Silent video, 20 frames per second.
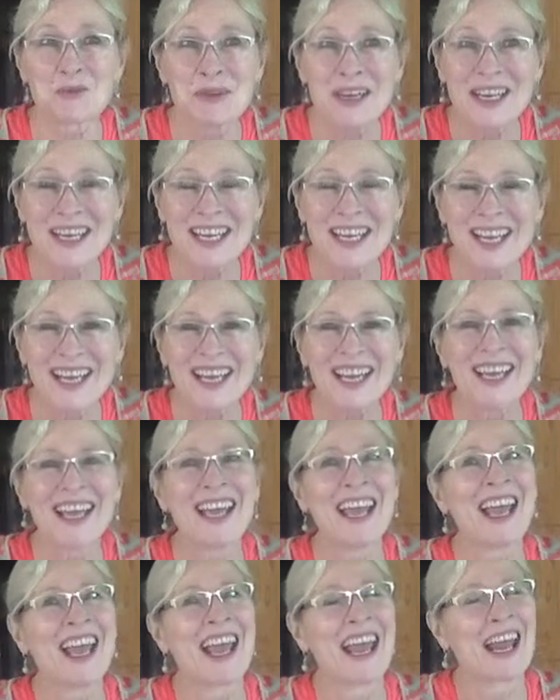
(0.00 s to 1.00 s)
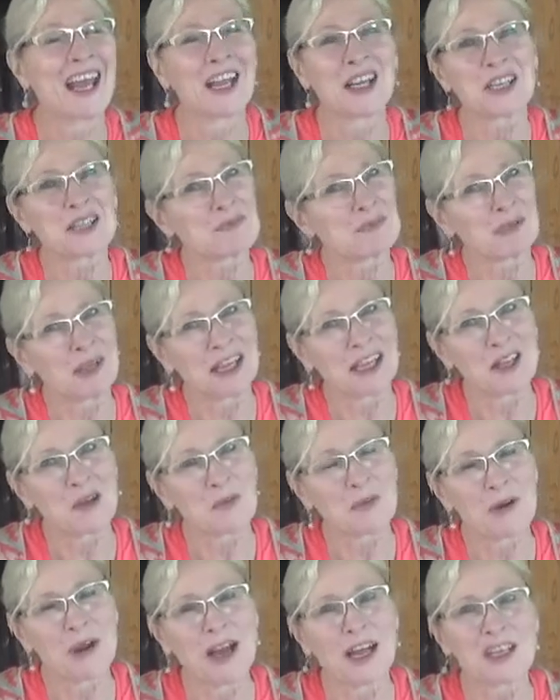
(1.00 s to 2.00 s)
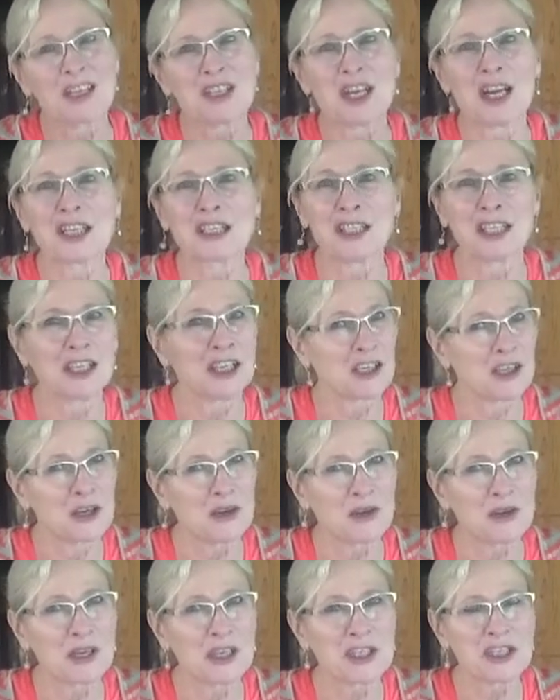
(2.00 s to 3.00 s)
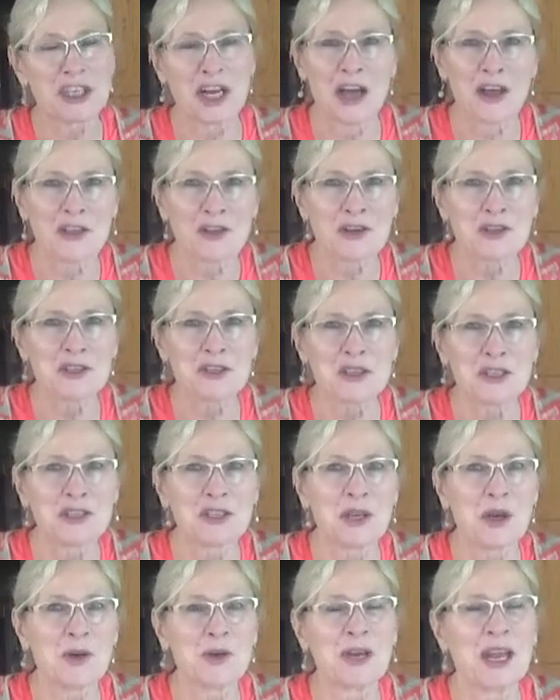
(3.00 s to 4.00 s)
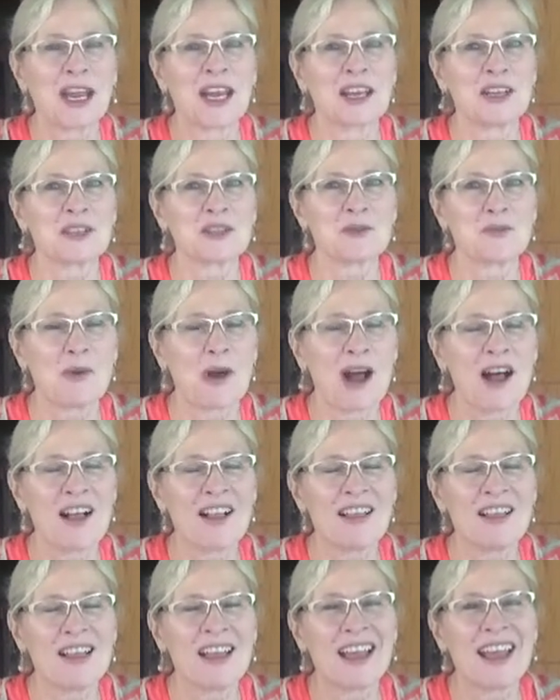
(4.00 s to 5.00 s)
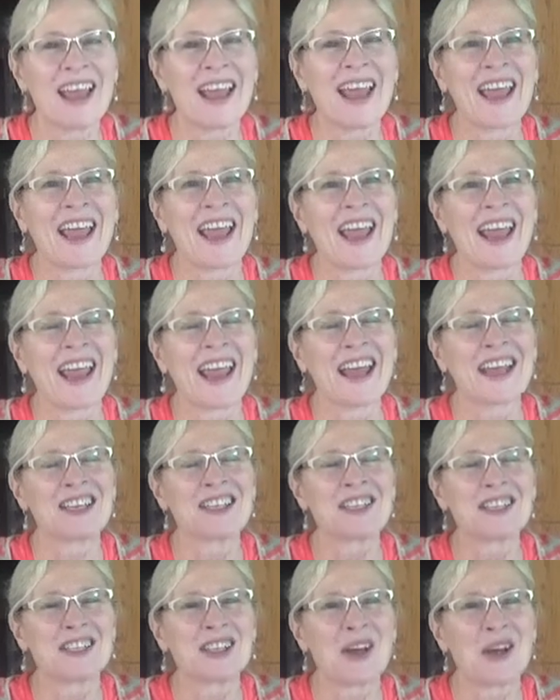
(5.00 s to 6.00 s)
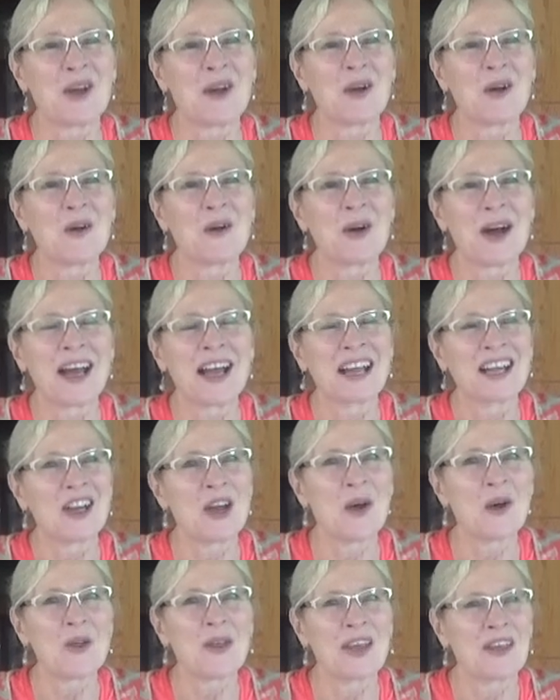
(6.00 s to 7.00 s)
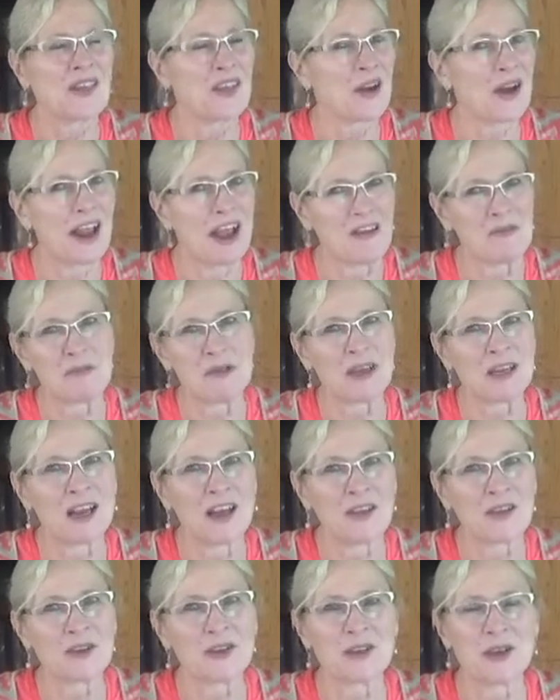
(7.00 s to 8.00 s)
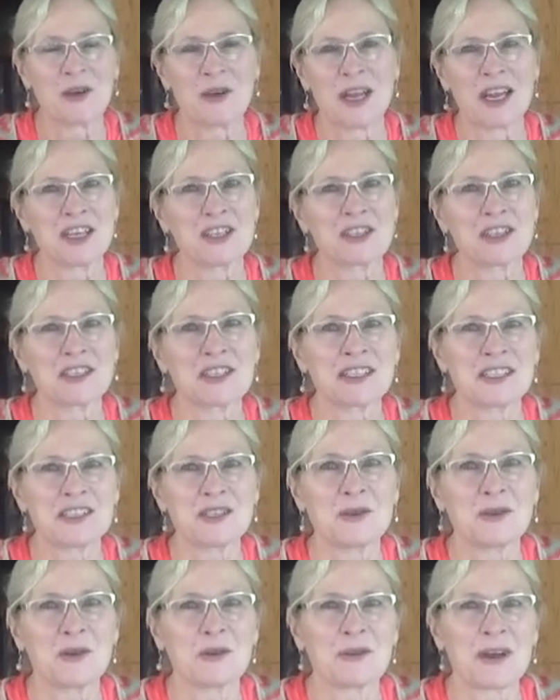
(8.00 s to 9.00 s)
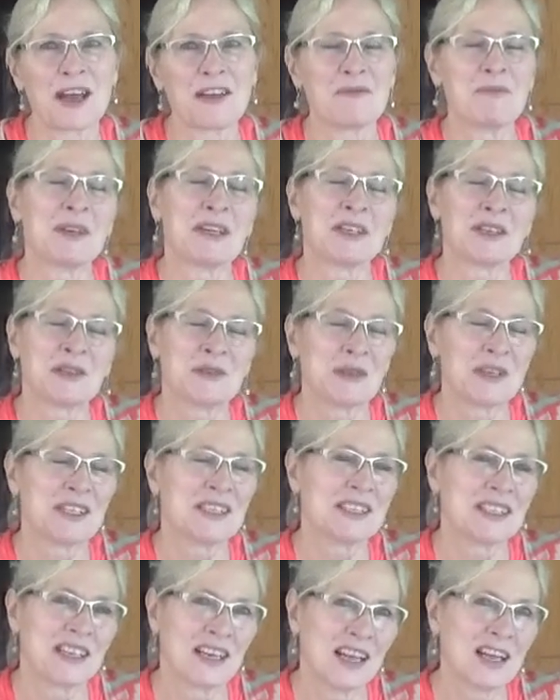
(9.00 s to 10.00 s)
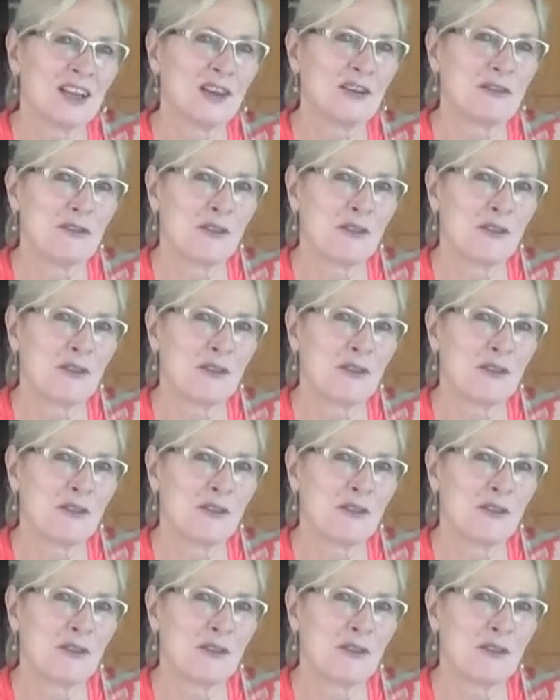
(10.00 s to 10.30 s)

media and explained the project and encouraged others to donate as well. And so I know that there have been other donations to Arrive Ministries, and I look